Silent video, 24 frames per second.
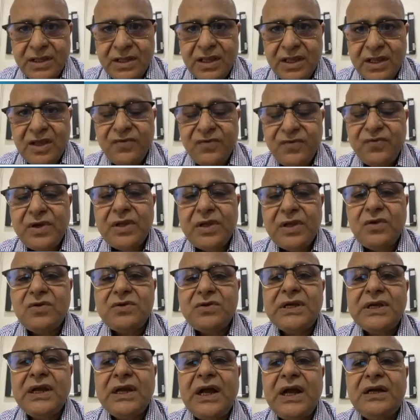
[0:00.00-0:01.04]
If you are
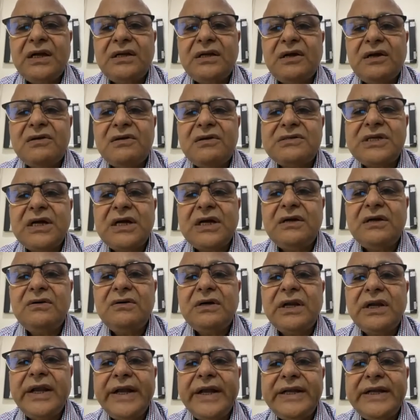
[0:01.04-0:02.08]
using atorvastatin
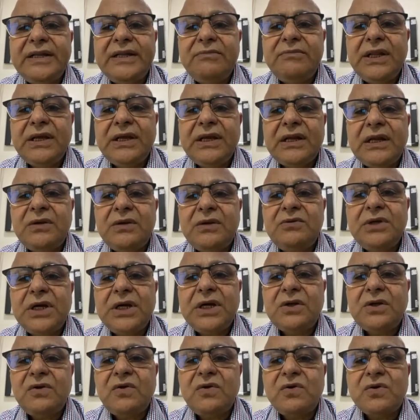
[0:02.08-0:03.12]
80 milligram, you have
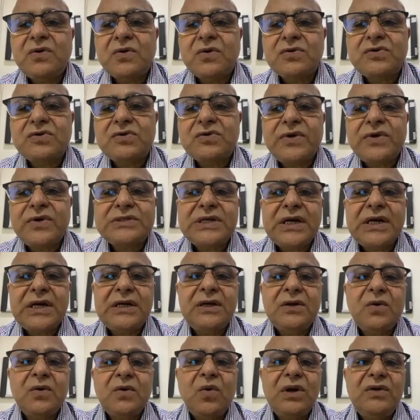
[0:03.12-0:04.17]
to use rosuvastatin
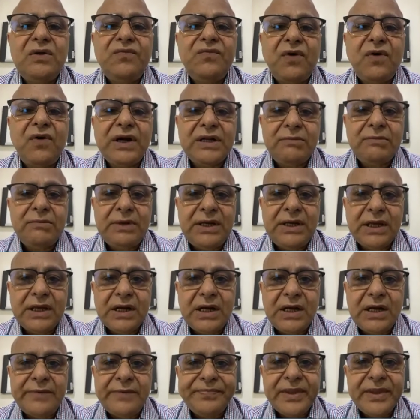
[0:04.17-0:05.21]
only 40 milligram.